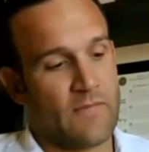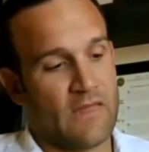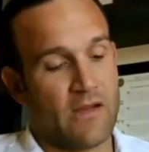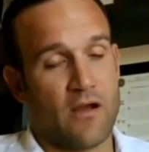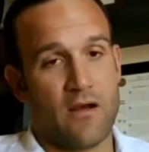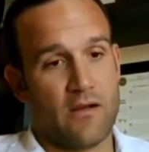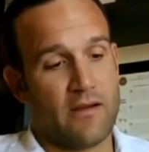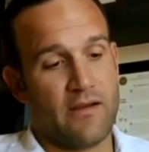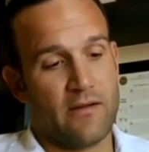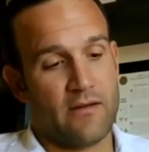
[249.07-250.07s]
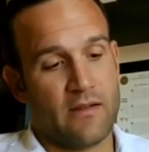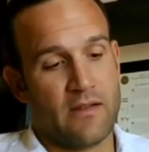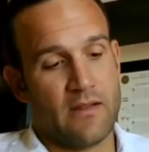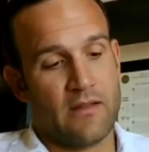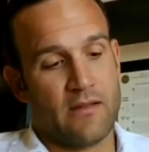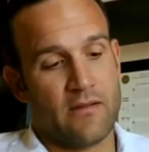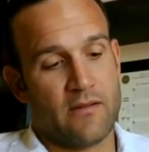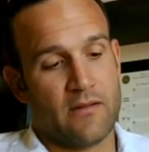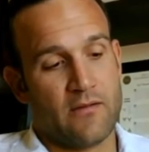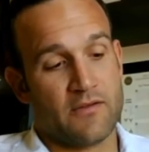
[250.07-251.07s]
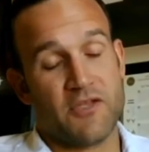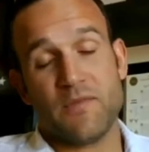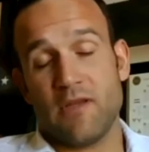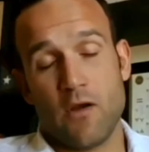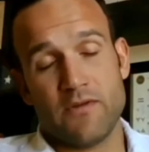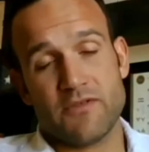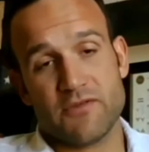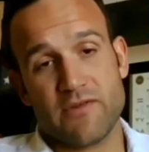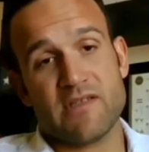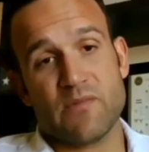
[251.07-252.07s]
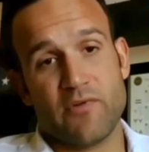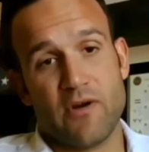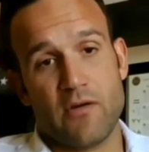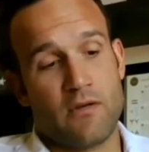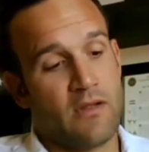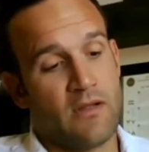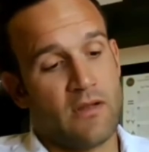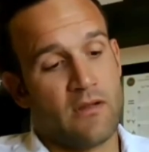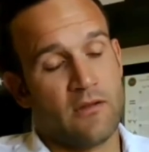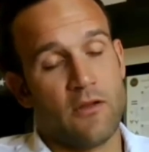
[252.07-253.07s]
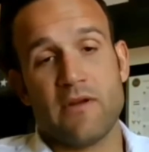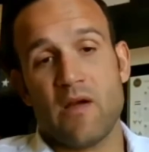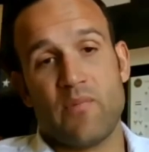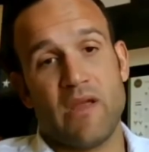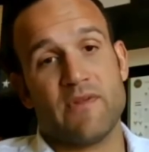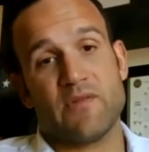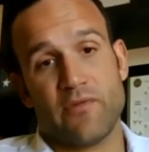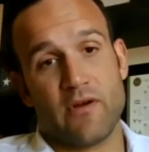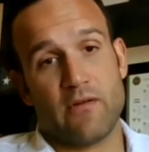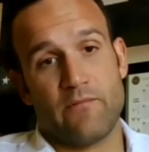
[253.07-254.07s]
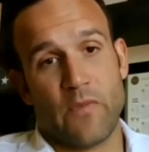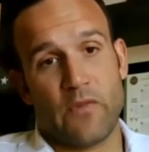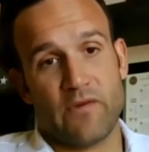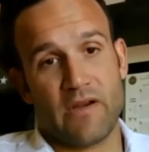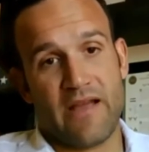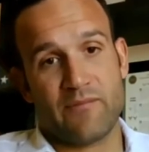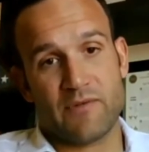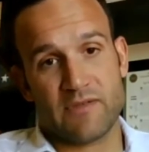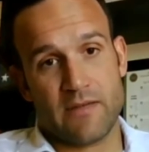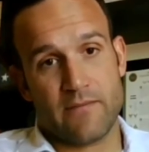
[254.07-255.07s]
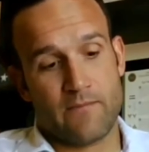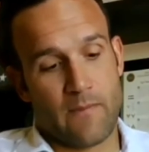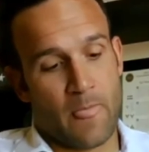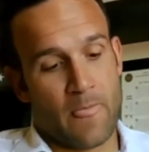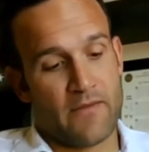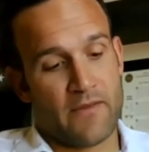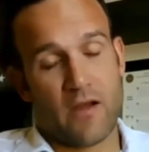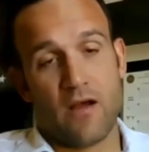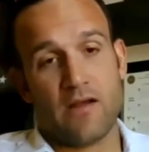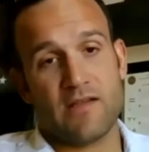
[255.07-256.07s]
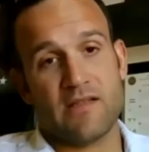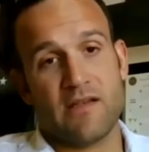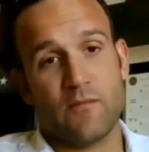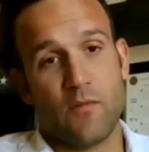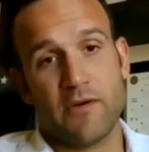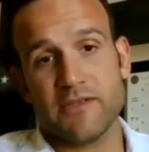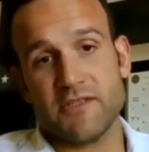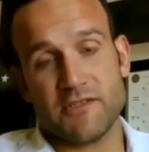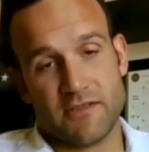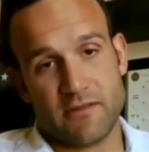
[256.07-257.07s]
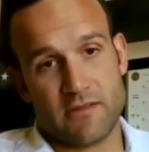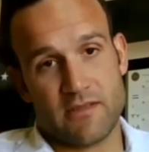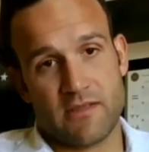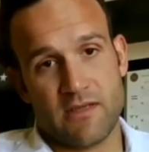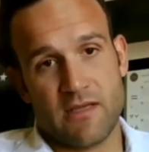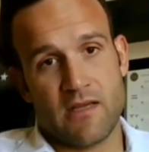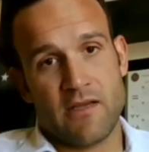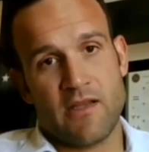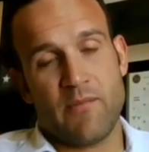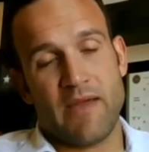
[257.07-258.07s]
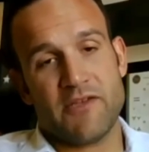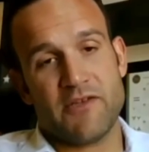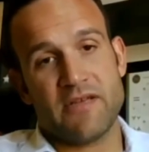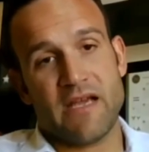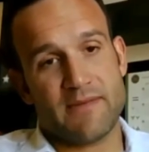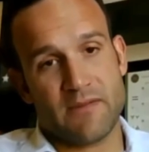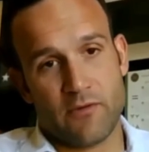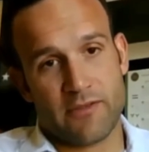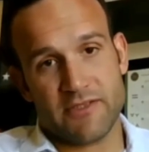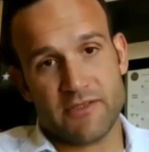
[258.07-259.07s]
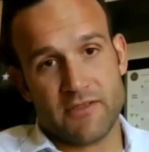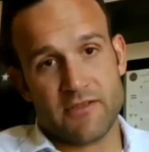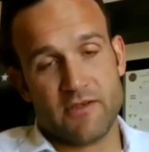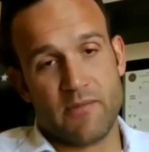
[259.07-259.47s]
The con here, low interest rate's a pro, low down payment's a pro, 3.5%. The con is that your mortgage insurance, you pay 2 types of mortgage insurance.